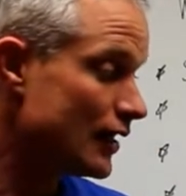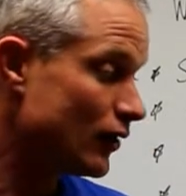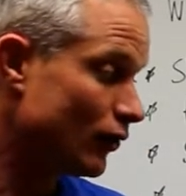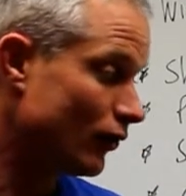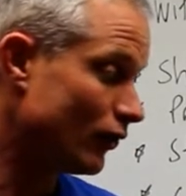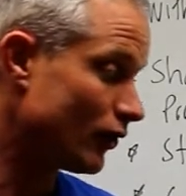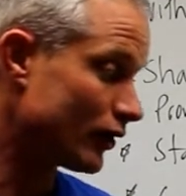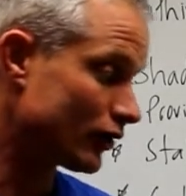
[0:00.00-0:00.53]

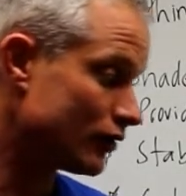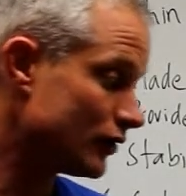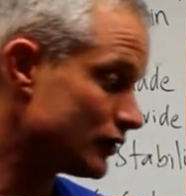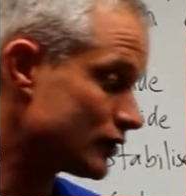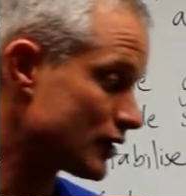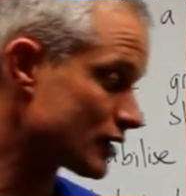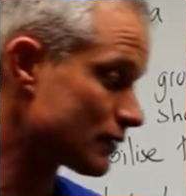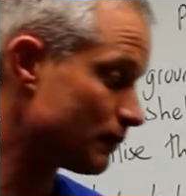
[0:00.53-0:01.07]
or it could
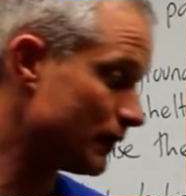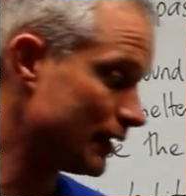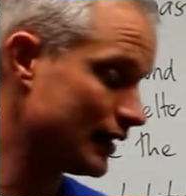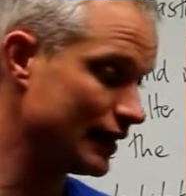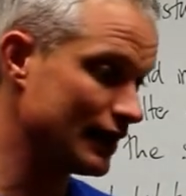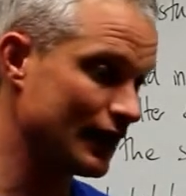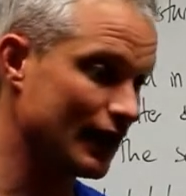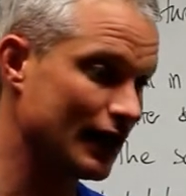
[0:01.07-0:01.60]
just
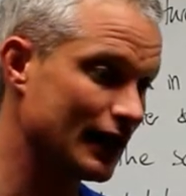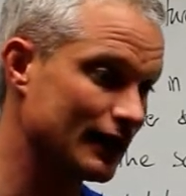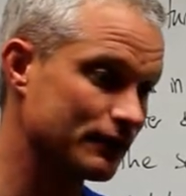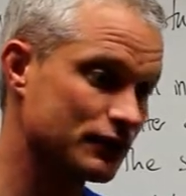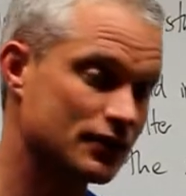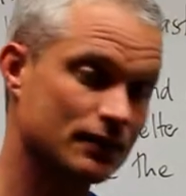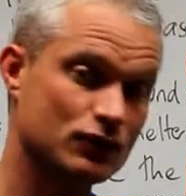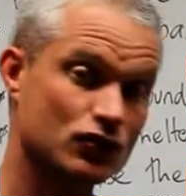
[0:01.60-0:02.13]
be
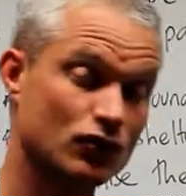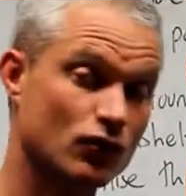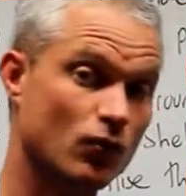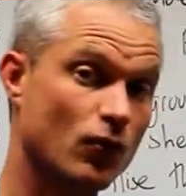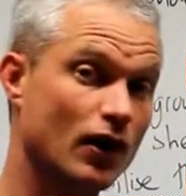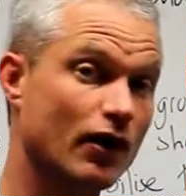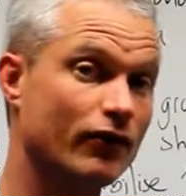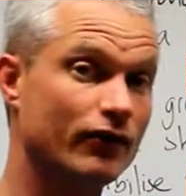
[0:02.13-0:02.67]
some sort of
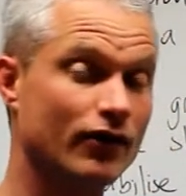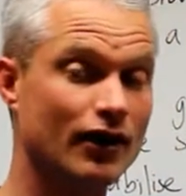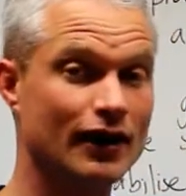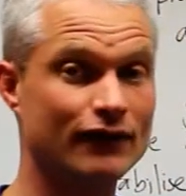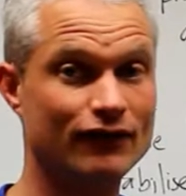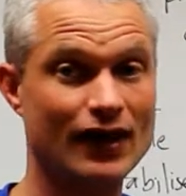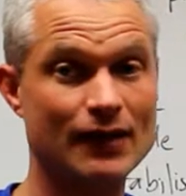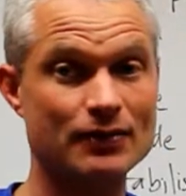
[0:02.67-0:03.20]

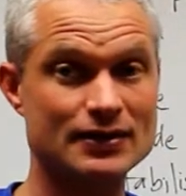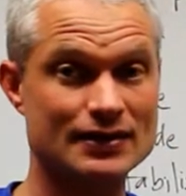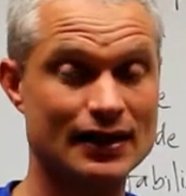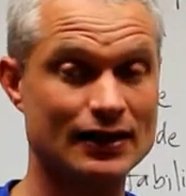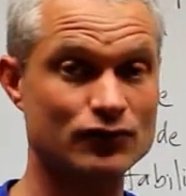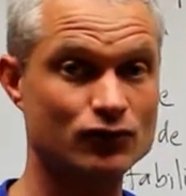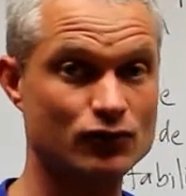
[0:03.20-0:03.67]
wildlife habitat,